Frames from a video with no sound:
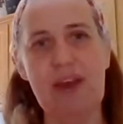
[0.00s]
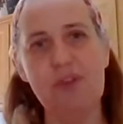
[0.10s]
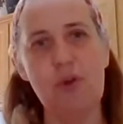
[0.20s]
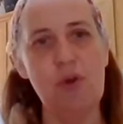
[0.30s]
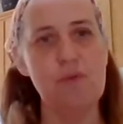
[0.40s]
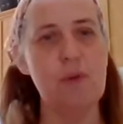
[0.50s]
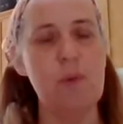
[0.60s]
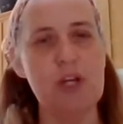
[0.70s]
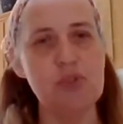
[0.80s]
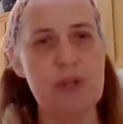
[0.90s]
the comment in the
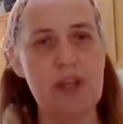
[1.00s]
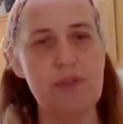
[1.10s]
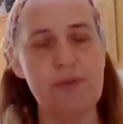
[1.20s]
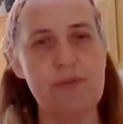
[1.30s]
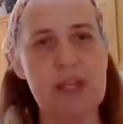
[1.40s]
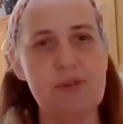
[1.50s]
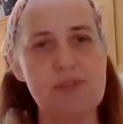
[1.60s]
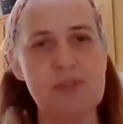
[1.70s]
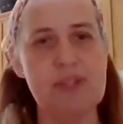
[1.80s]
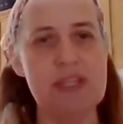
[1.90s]
box. You do
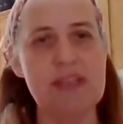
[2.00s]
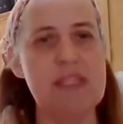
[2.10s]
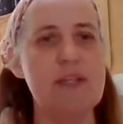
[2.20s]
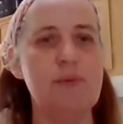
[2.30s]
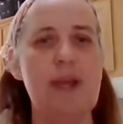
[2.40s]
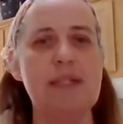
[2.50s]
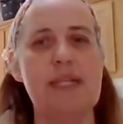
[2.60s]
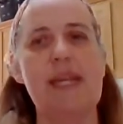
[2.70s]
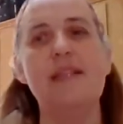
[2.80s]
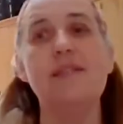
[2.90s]
have to go over and watch one
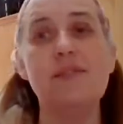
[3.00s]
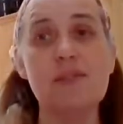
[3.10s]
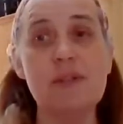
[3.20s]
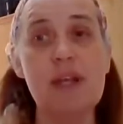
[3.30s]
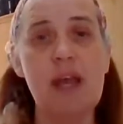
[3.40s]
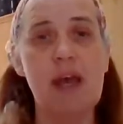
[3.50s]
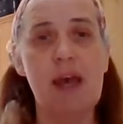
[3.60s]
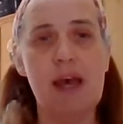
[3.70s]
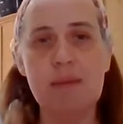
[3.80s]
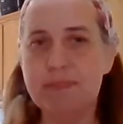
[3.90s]
other video to
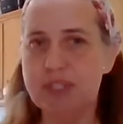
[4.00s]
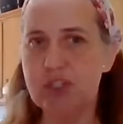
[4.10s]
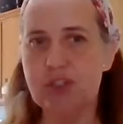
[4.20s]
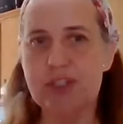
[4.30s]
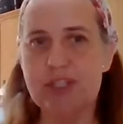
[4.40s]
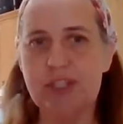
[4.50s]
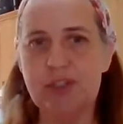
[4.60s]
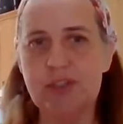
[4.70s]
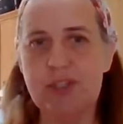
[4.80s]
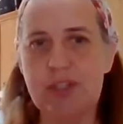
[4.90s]
get the correct
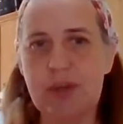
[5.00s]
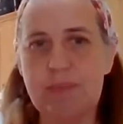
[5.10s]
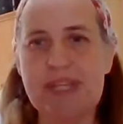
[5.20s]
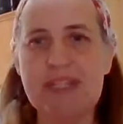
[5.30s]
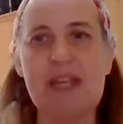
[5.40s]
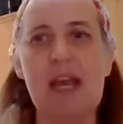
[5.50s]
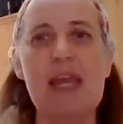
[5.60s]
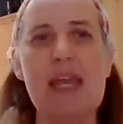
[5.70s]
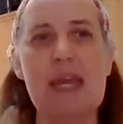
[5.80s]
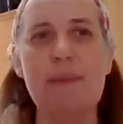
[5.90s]
answer. Be
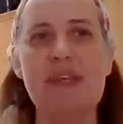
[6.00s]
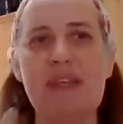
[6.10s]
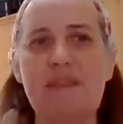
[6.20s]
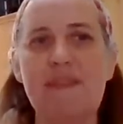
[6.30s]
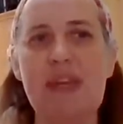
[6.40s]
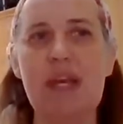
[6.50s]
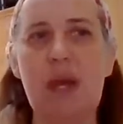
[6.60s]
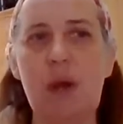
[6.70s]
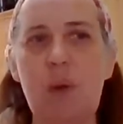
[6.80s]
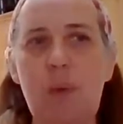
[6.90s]
sure to do so
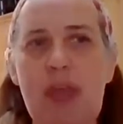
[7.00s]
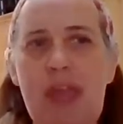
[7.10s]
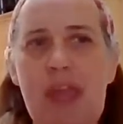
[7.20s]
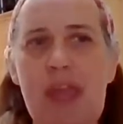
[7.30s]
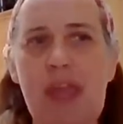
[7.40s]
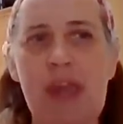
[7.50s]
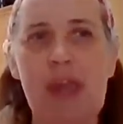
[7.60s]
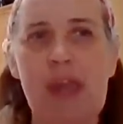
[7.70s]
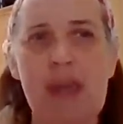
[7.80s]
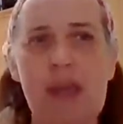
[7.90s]
because I am giving
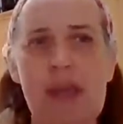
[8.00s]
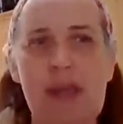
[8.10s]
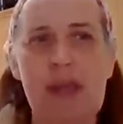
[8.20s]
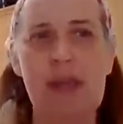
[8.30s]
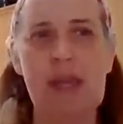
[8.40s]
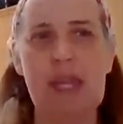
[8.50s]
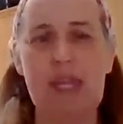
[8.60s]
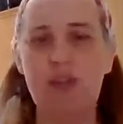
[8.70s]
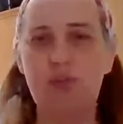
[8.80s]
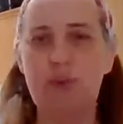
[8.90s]
away
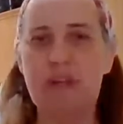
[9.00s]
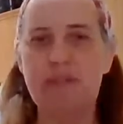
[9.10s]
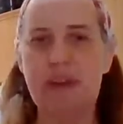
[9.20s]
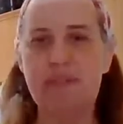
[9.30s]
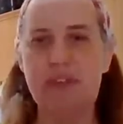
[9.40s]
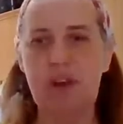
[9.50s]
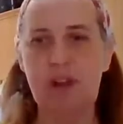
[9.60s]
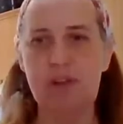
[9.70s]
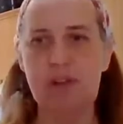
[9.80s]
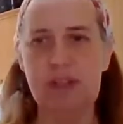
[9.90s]
a
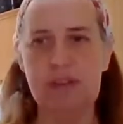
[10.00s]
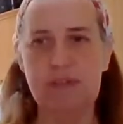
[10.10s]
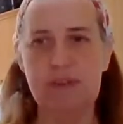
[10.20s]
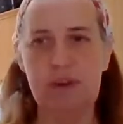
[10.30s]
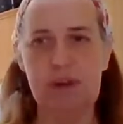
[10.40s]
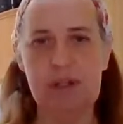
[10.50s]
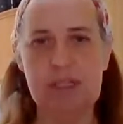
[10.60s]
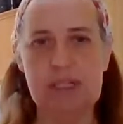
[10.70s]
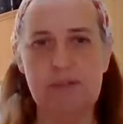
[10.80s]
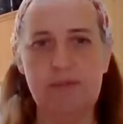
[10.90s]
$25
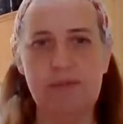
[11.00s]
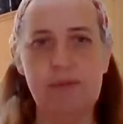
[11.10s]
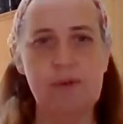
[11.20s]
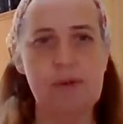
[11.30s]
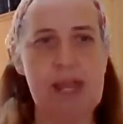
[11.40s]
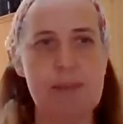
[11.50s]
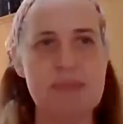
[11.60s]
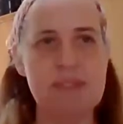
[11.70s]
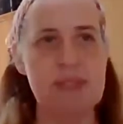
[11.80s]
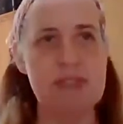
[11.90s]
gift card
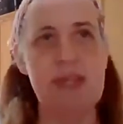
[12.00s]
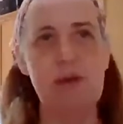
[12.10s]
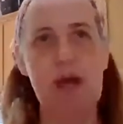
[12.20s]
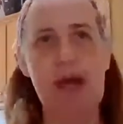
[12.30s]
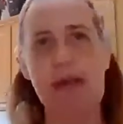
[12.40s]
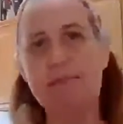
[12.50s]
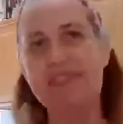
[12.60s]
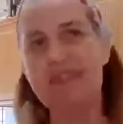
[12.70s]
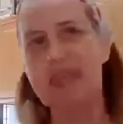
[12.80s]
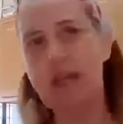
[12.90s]
for Amazon. Now,
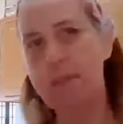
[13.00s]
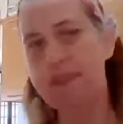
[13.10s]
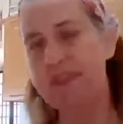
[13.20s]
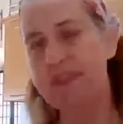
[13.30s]
I'm seeing